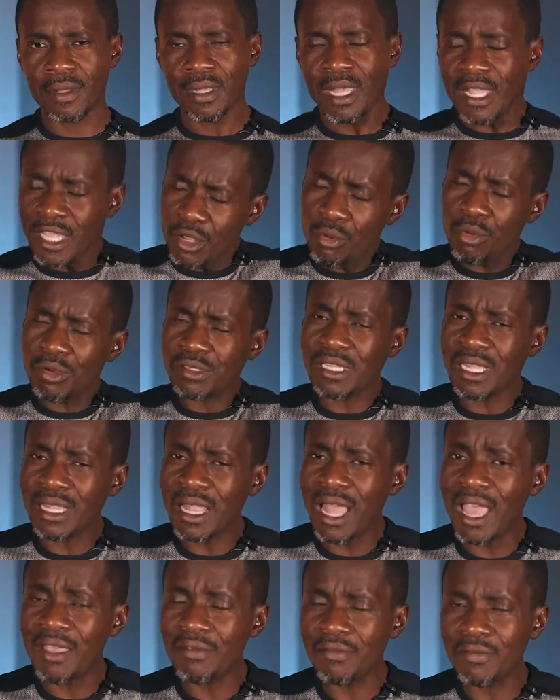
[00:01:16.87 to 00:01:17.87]
And he was
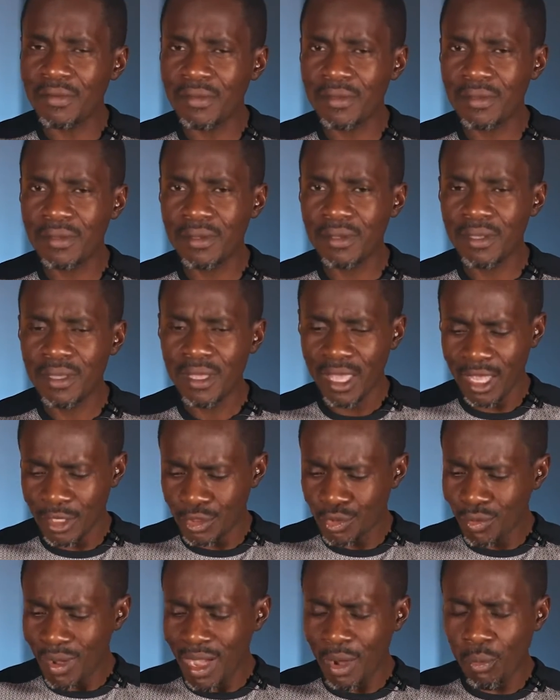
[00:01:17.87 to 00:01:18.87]
alive. And
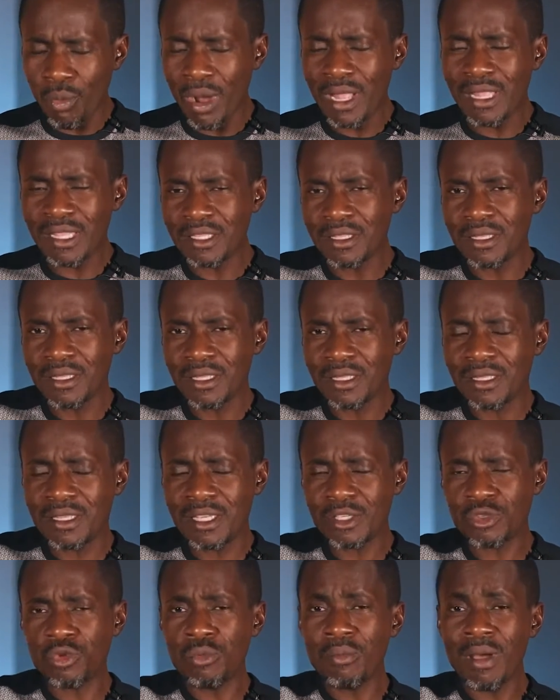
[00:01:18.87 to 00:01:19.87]
so when
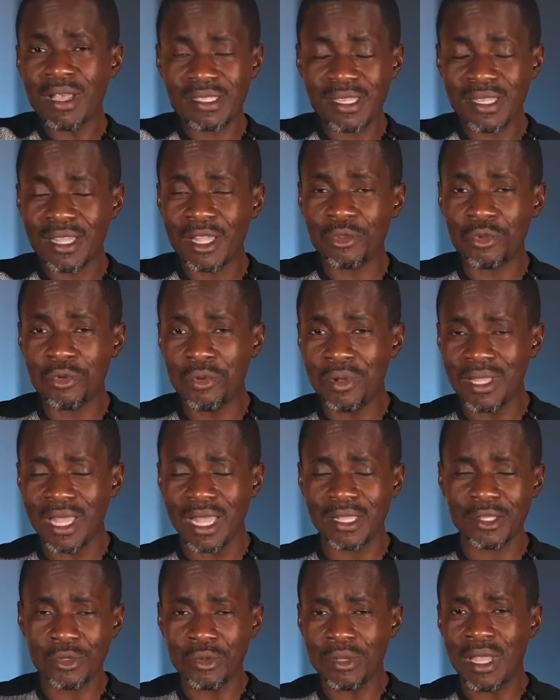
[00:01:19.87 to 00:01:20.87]
this woman started doing
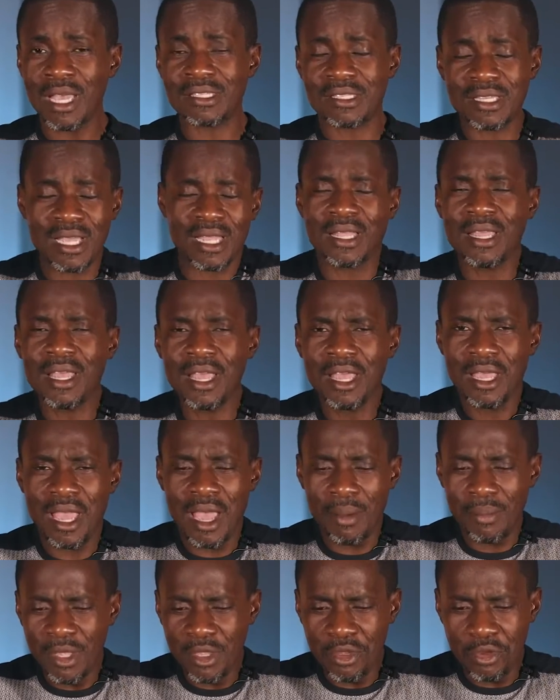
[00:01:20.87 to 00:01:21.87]
that, Judas said,
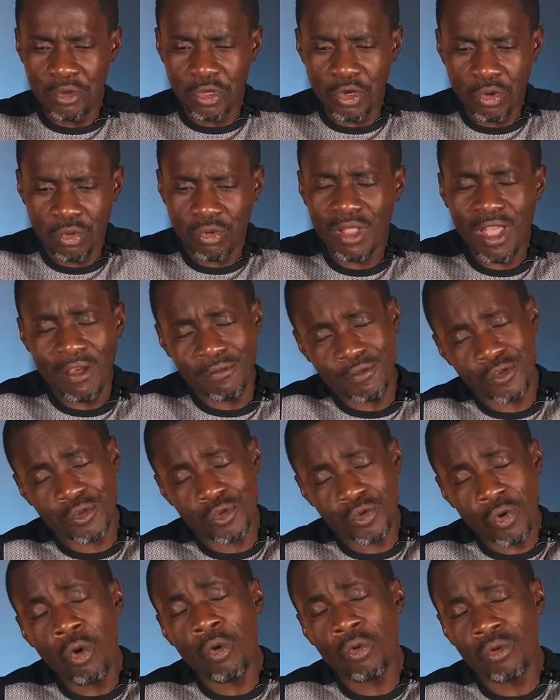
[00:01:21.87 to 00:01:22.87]
I mean, you could have
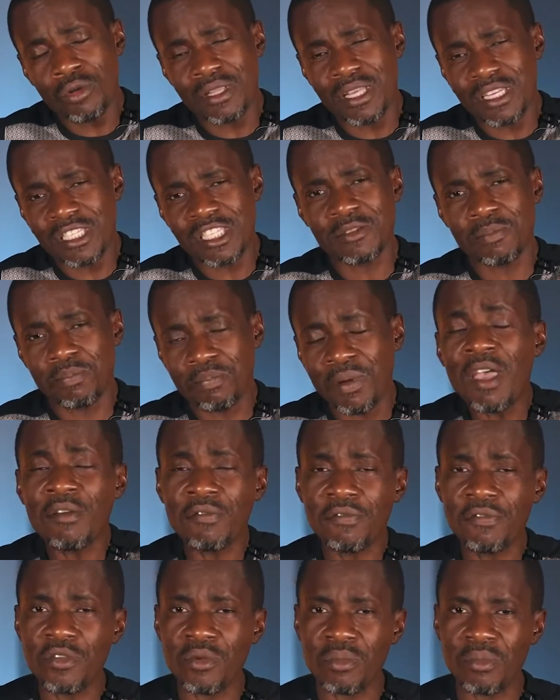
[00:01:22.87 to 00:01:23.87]
sold this
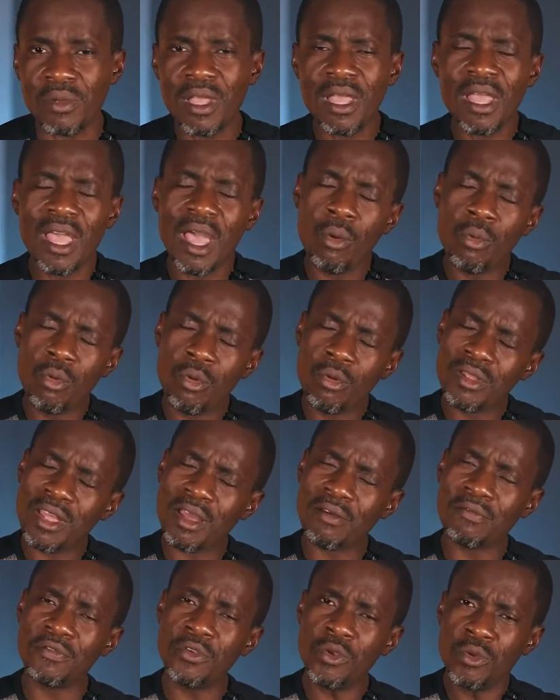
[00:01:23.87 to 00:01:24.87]
perfume and we could
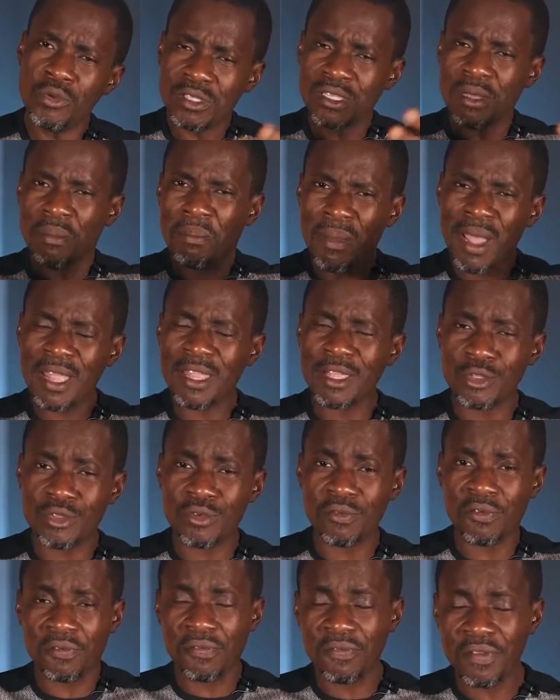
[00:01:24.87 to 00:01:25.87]
have used the money
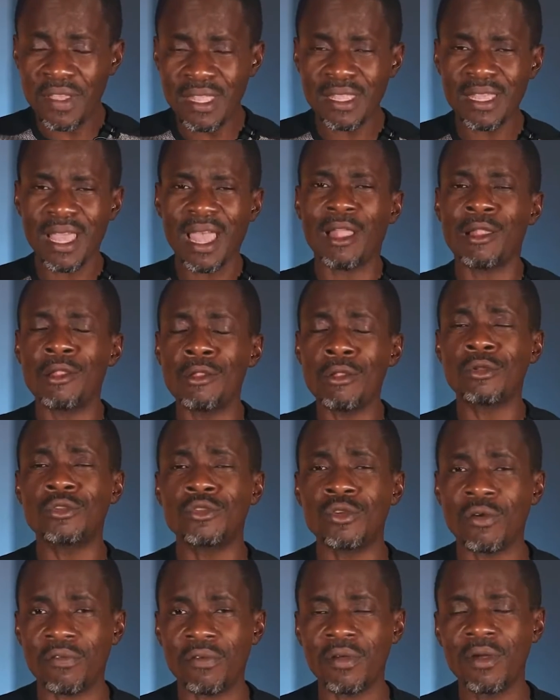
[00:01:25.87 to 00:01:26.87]
to feed a
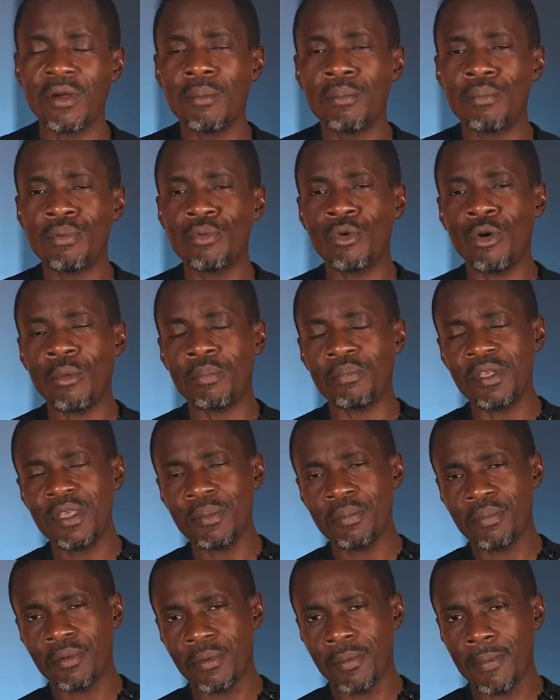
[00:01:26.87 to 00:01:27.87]
lot of poor
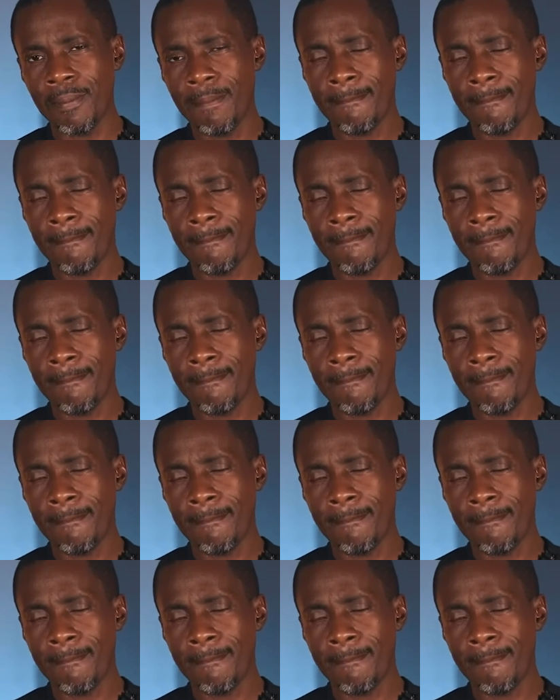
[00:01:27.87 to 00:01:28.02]
people.